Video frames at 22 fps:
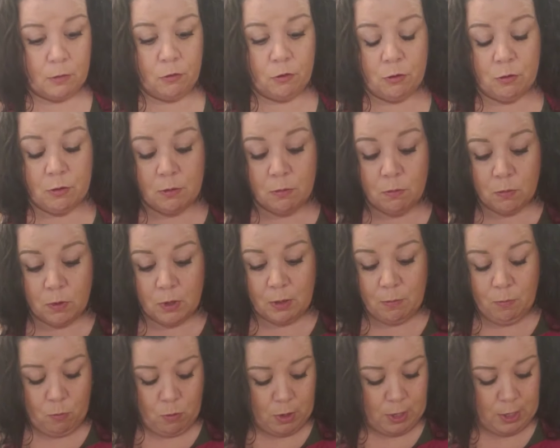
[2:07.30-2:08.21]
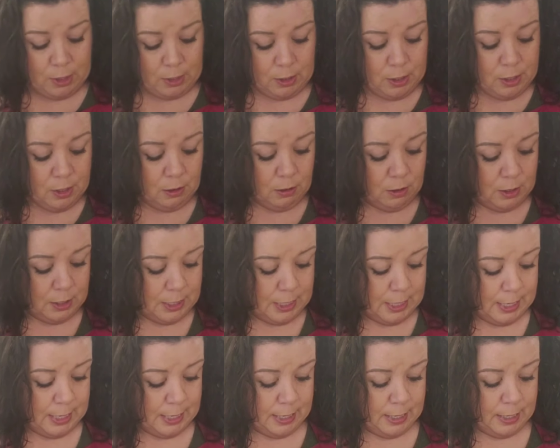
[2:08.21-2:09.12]
To the warm water, you're going
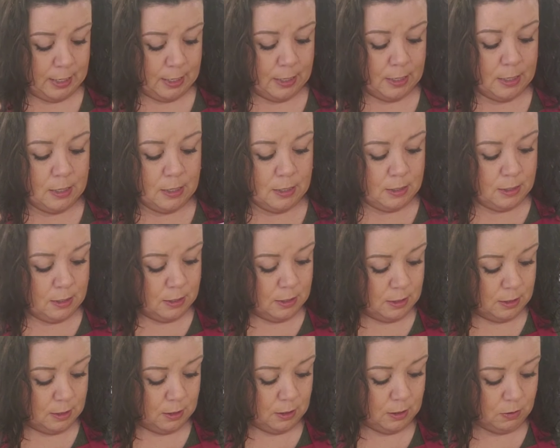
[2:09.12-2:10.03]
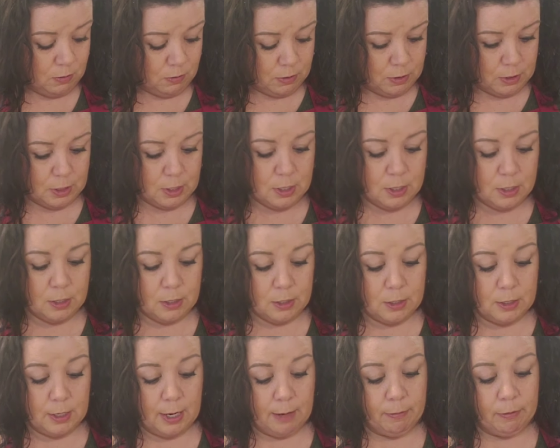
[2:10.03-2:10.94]
to add your
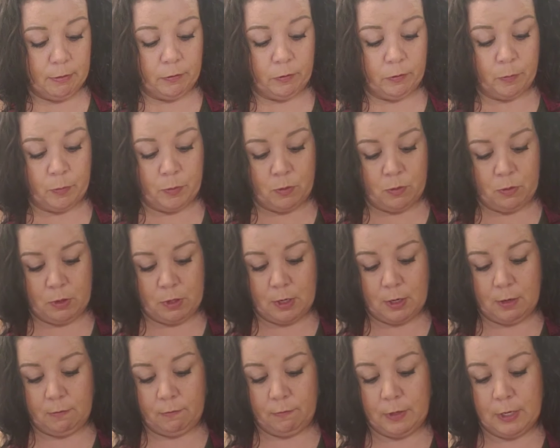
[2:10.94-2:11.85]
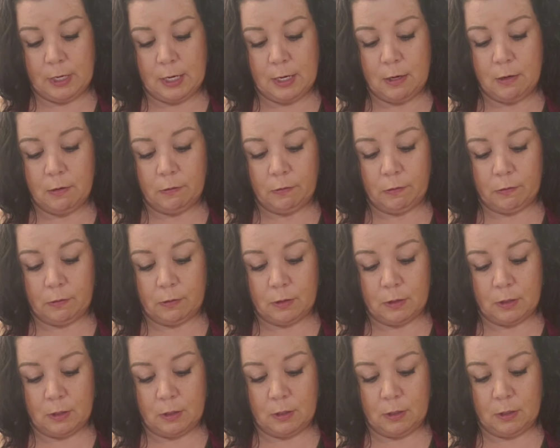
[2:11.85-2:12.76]
tablespoon of yeast.